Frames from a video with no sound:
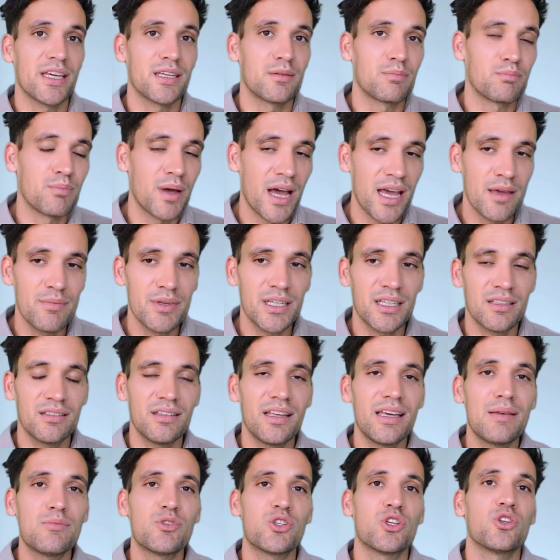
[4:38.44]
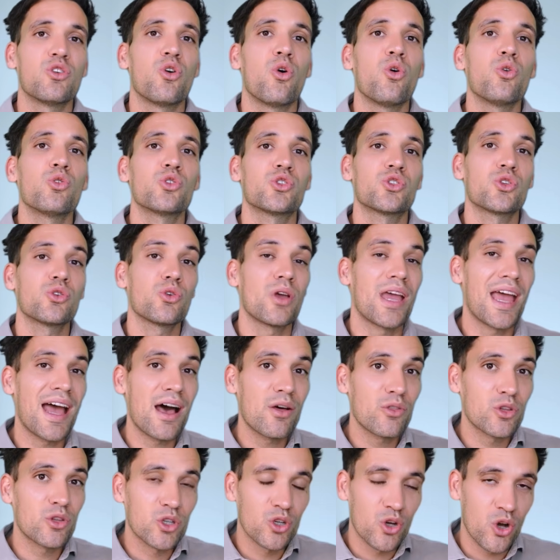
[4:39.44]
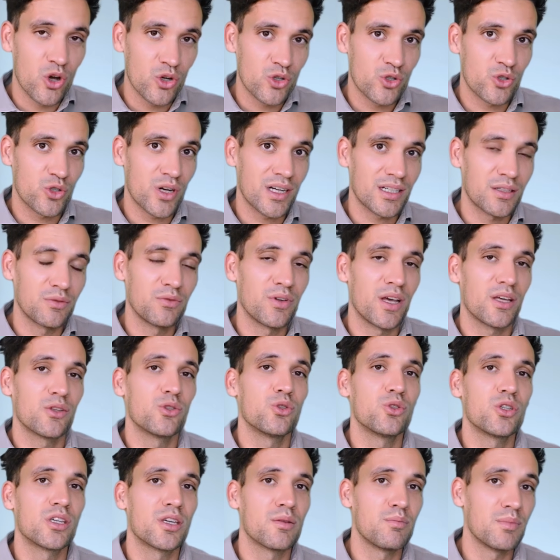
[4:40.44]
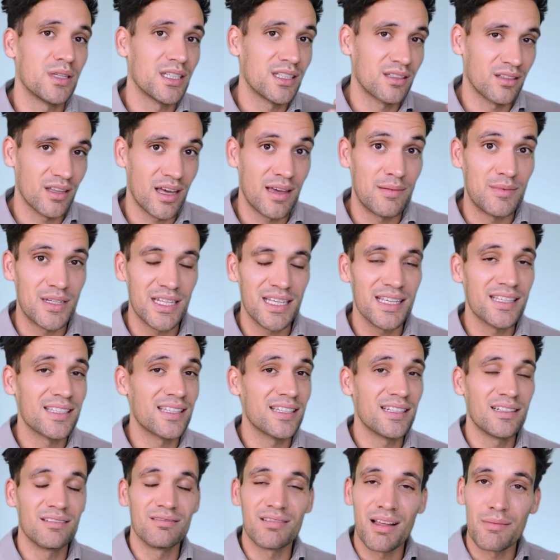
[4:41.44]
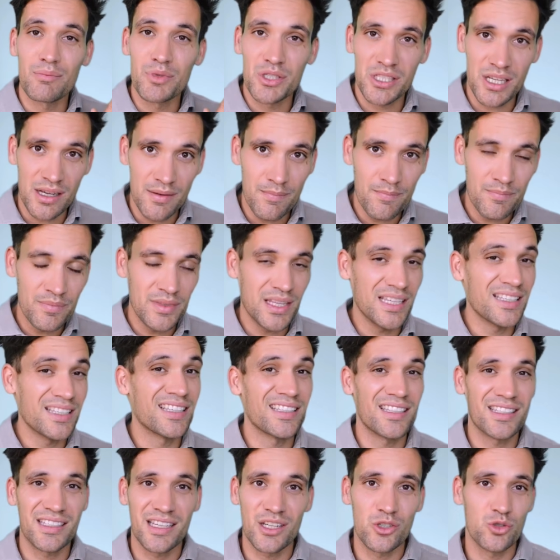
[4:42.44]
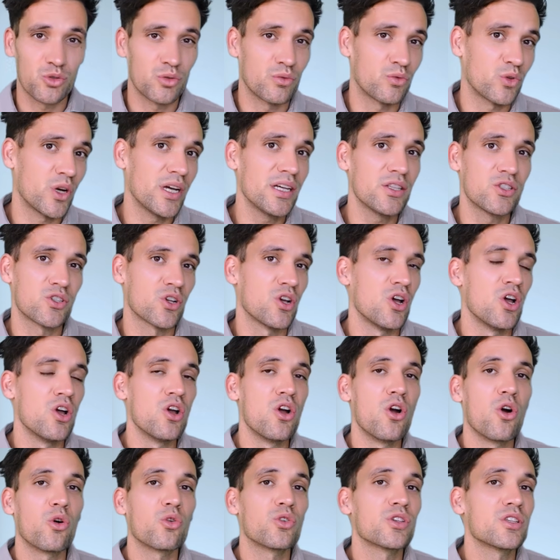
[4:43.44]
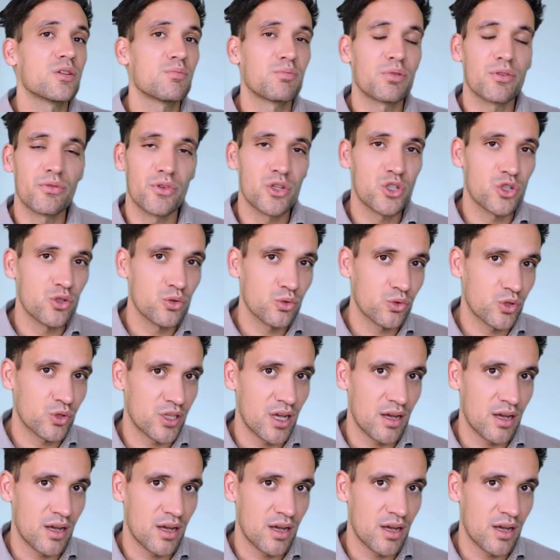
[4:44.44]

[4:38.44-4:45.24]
make payment claims and also how the contract value can be claimed. Is it lump sum? Is it schedule of rates? Or is it provisional